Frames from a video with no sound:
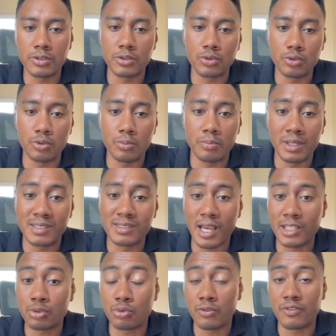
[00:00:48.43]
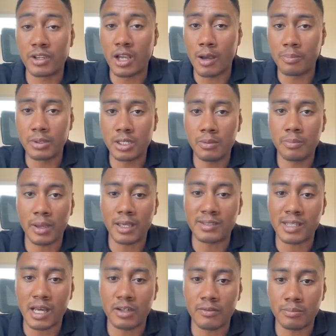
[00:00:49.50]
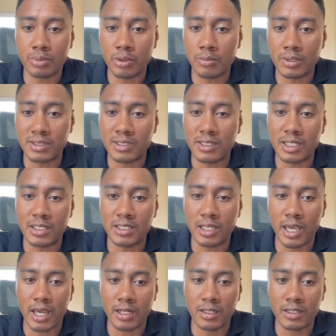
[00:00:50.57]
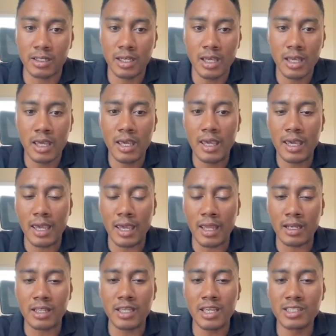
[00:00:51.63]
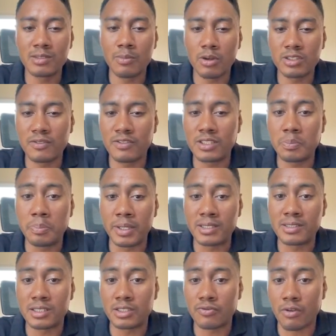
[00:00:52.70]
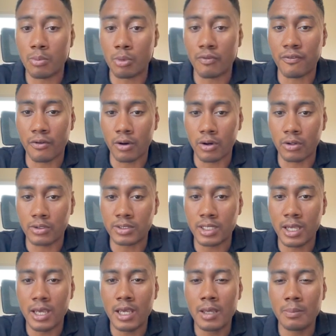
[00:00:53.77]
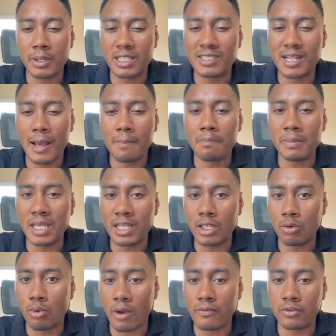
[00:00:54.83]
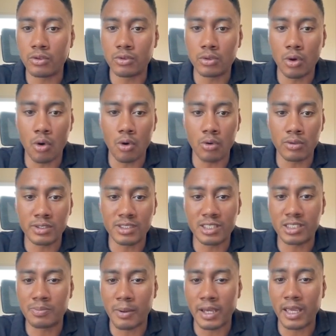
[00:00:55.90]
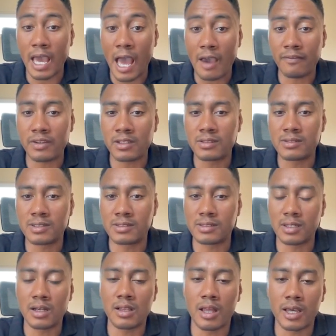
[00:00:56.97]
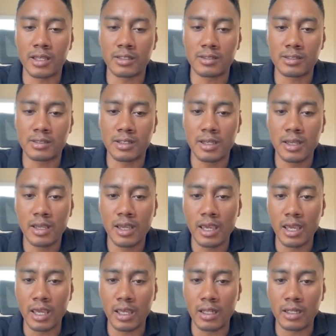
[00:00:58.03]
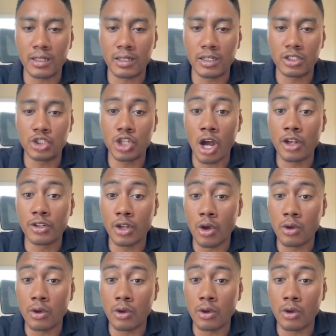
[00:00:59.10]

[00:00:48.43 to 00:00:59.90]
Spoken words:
to mid-sized roofing company based out of Bloomington, Indiana. And he gets most of his business from referrals, but he's not meeting revenue goals despite having consistent clients. And John